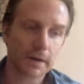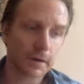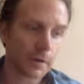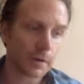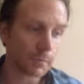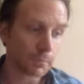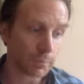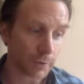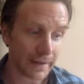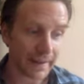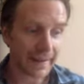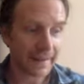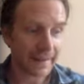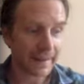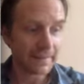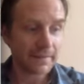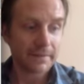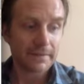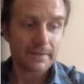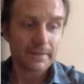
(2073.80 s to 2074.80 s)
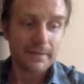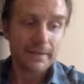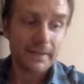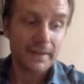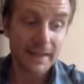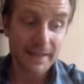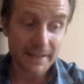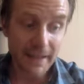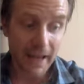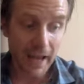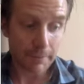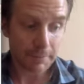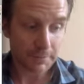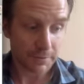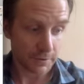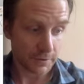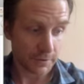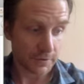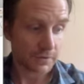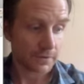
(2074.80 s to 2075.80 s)
bring in the
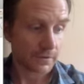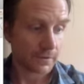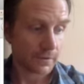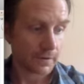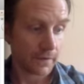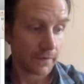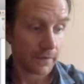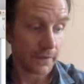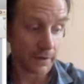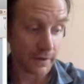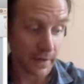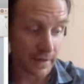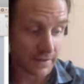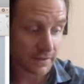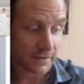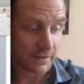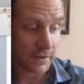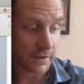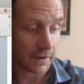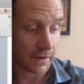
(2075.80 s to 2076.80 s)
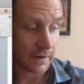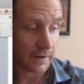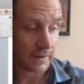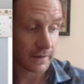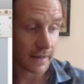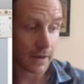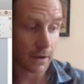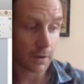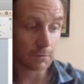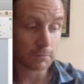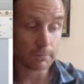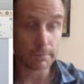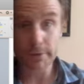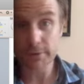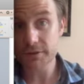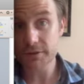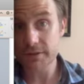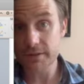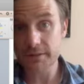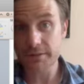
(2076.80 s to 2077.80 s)
adapters that are necessary. Now,
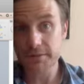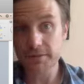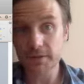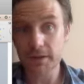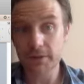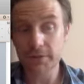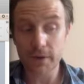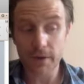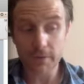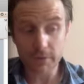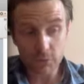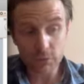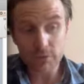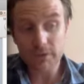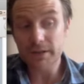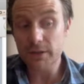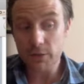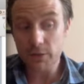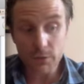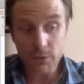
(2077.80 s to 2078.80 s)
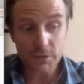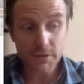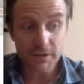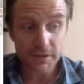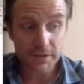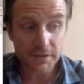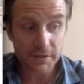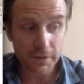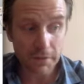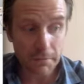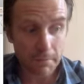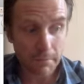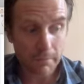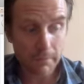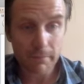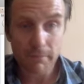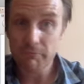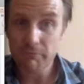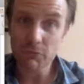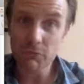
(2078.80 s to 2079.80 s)
if you have a really new system,
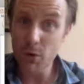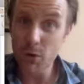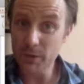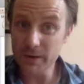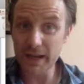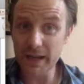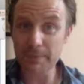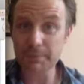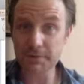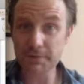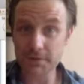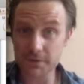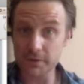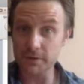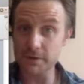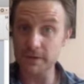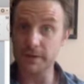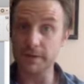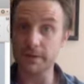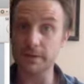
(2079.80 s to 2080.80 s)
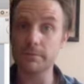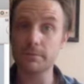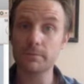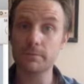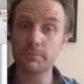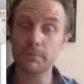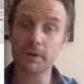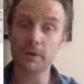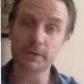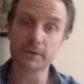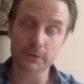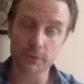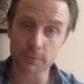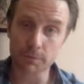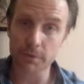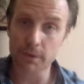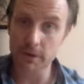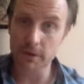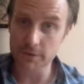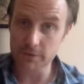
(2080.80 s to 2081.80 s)
no adapters are needed because it'll
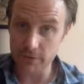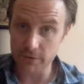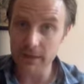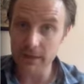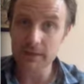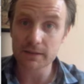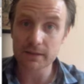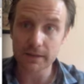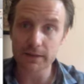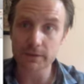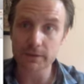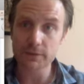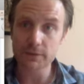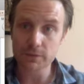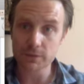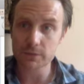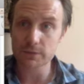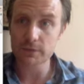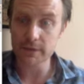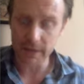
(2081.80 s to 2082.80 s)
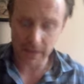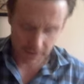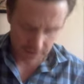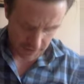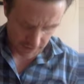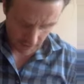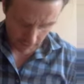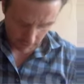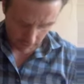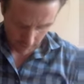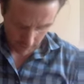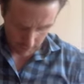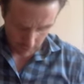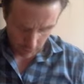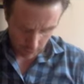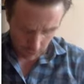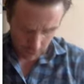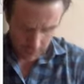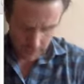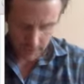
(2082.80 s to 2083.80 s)
plug directly into the HDMI port.